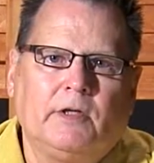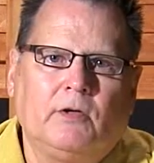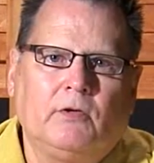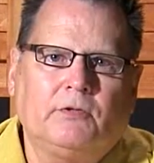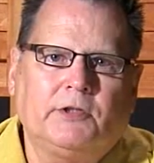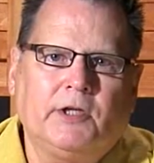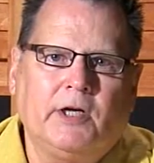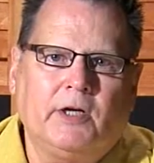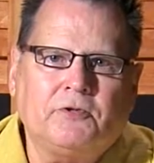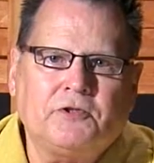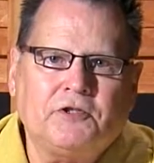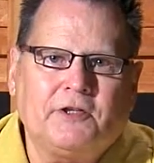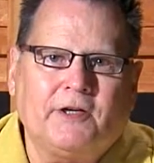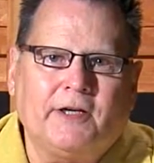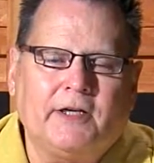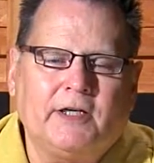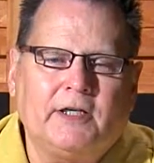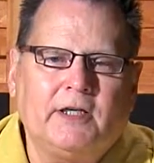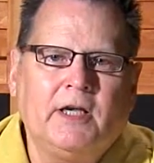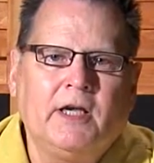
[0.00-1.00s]
hotel
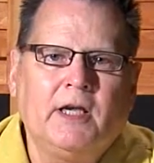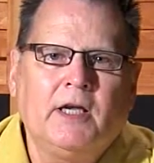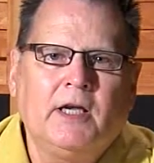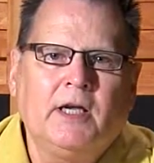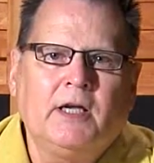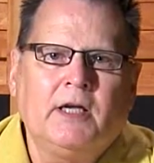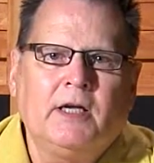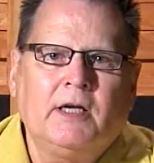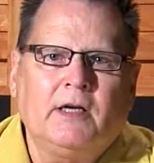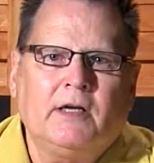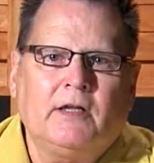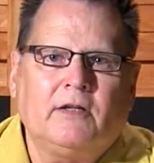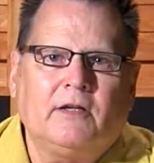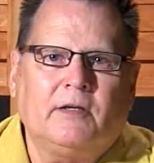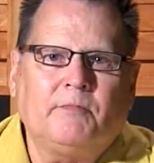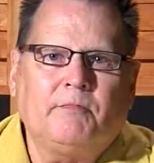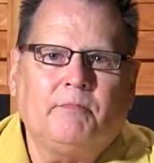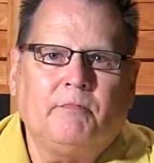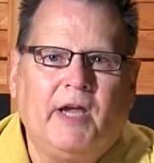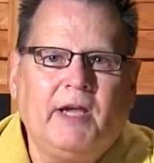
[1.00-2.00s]
chain
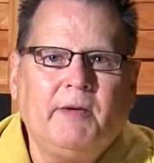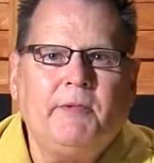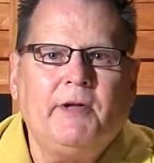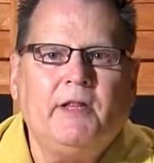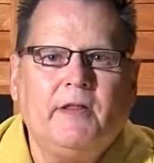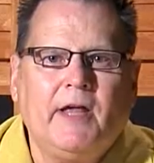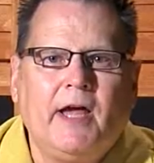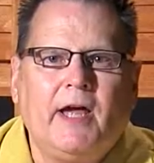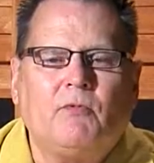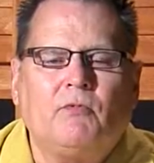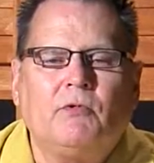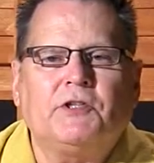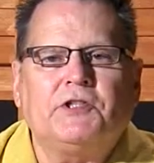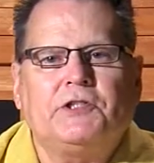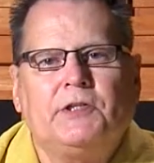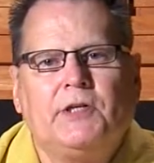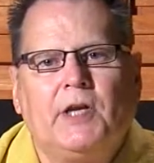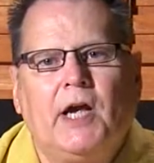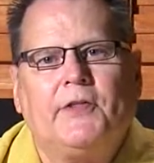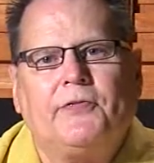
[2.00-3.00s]
that maybe that
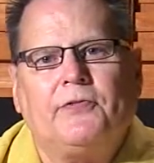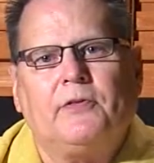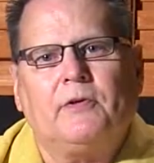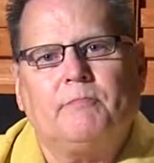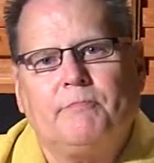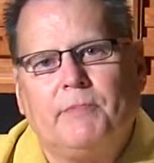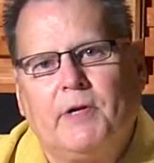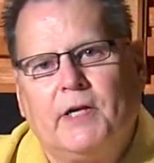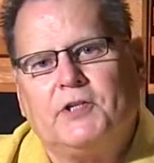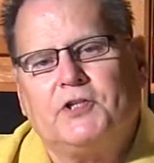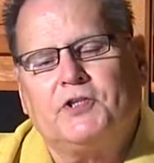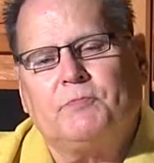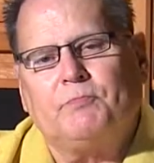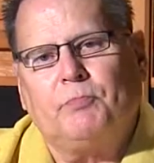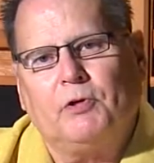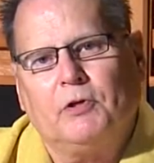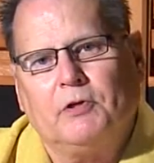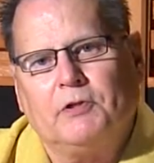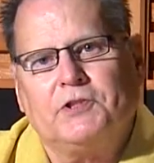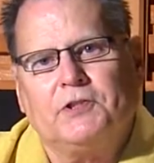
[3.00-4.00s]
was not the
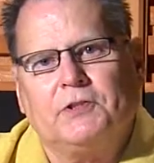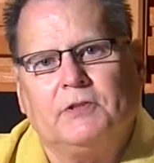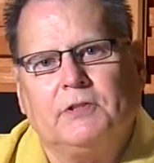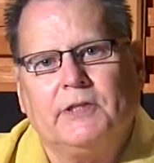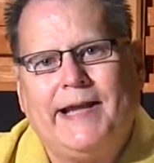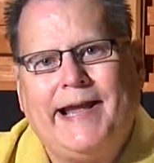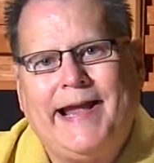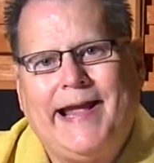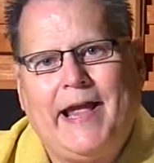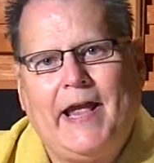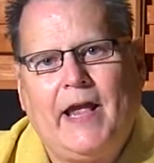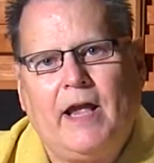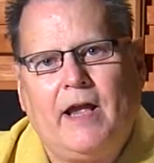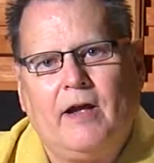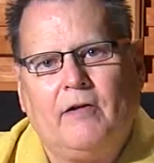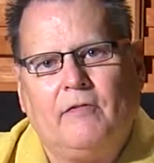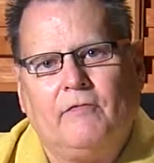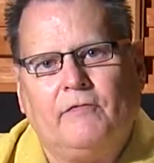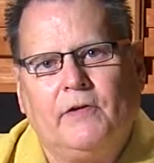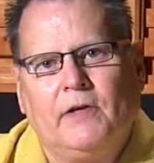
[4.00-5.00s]
best person to
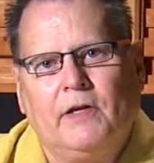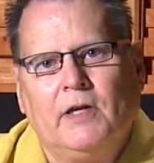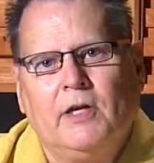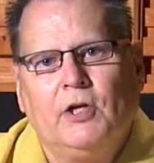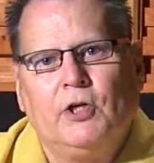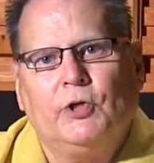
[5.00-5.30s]
have